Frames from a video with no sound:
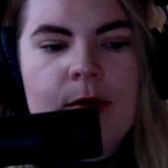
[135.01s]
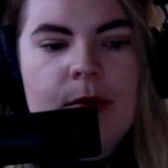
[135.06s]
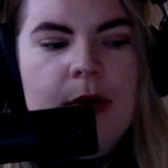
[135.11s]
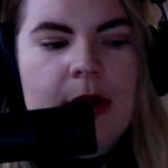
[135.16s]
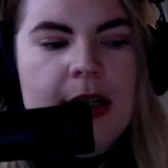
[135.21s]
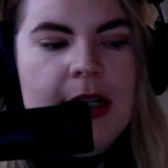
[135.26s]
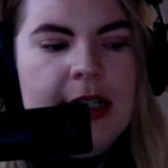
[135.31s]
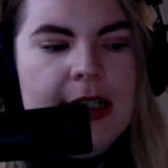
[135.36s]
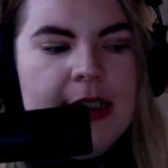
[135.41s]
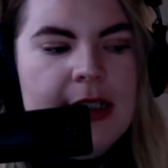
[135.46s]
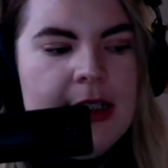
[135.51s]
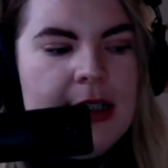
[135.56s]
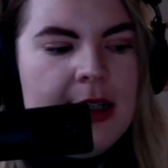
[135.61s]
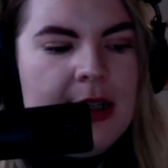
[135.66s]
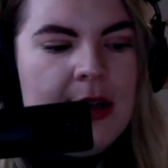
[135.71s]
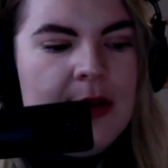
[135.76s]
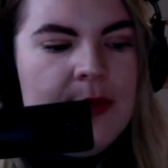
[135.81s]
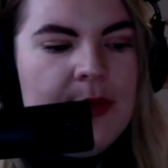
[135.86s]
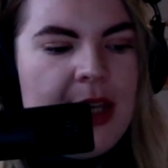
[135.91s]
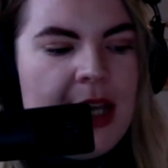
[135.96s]
But
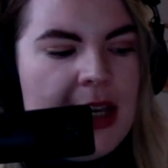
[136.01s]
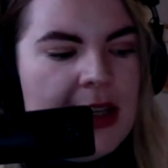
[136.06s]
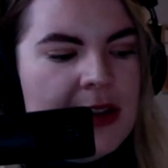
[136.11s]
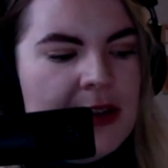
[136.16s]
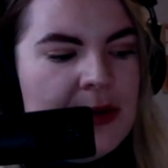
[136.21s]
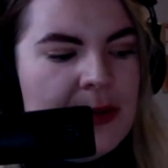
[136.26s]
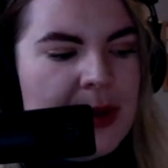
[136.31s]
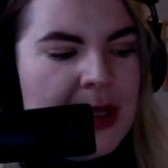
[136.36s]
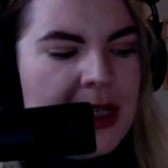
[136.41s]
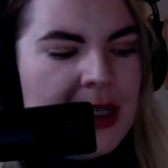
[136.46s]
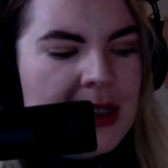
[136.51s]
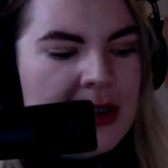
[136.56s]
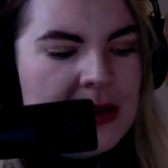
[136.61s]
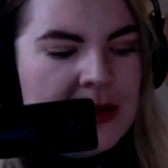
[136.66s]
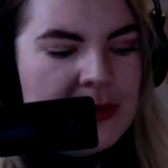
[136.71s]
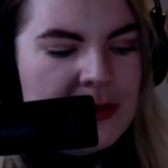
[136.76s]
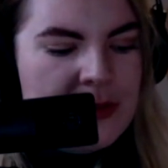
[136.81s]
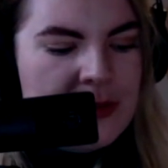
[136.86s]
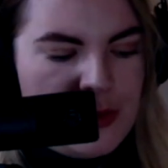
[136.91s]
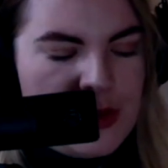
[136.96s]
um, yeah, so my
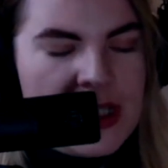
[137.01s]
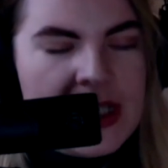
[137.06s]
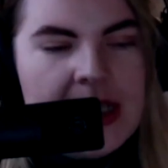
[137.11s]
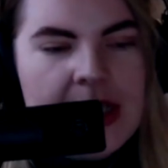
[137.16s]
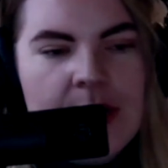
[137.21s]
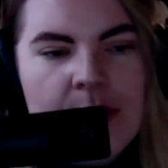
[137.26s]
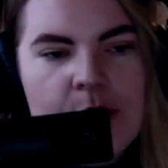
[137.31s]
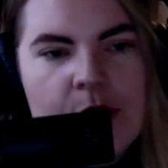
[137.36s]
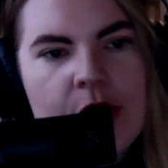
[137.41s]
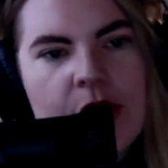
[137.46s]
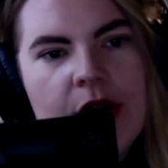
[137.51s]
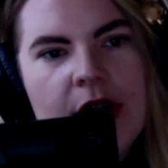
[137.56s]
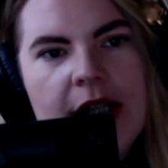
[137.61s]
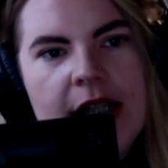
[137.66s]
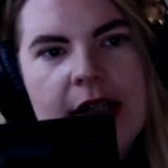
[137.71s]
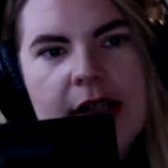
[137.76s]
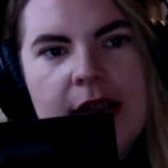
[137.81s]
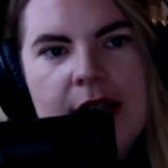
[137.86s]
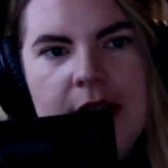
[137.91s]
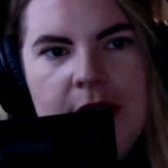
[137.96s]
recent work
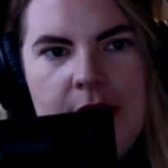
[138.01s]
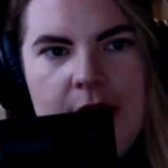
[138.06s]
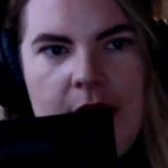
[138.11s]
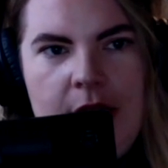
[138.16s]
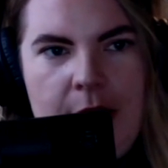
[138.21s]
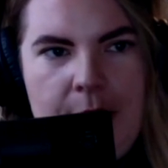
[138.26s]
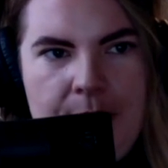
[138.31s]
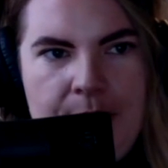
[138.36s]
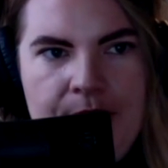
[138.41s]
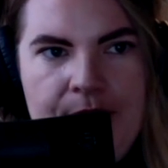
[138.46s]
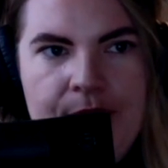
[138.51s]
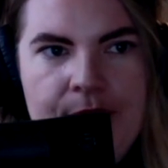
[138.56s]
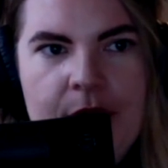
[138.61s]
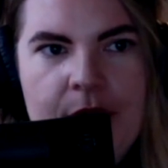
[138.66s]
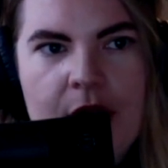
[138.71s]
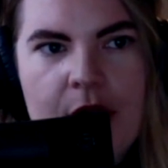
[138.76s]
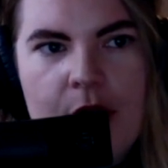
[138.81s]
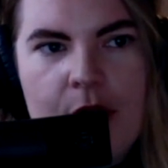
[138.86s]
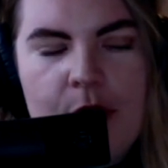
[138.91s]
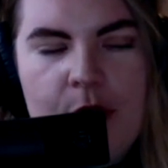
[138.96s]
is um,
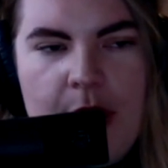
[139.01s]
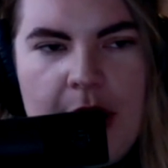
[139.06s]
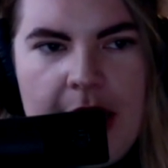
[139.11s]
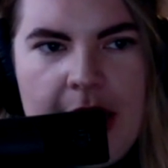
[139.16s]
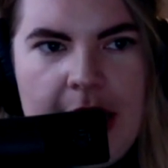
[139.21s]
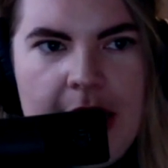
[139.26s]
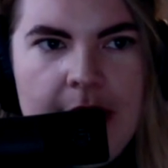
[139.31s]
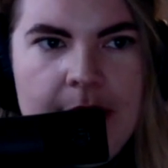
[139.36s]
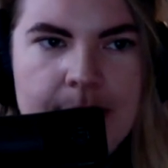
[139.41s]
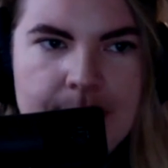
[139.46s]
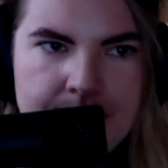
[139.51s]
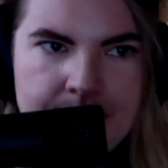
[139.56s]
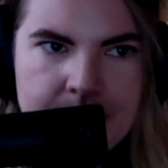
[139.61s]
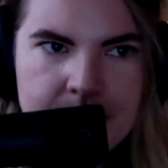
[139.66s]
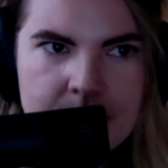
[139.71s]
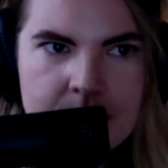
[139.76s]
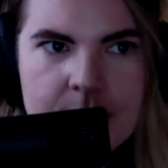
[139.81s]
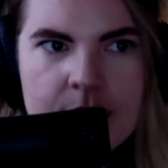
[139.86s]
writing